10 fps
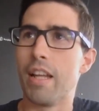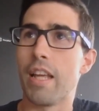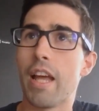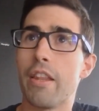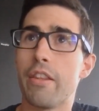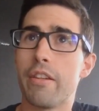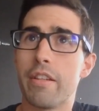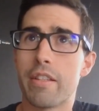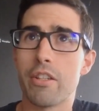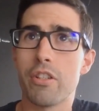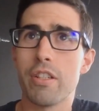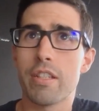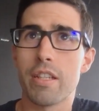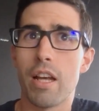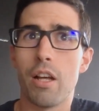Yeah, the decision to
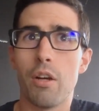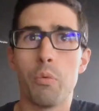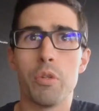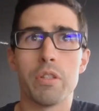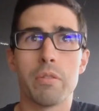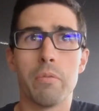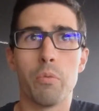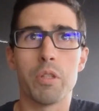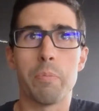sell was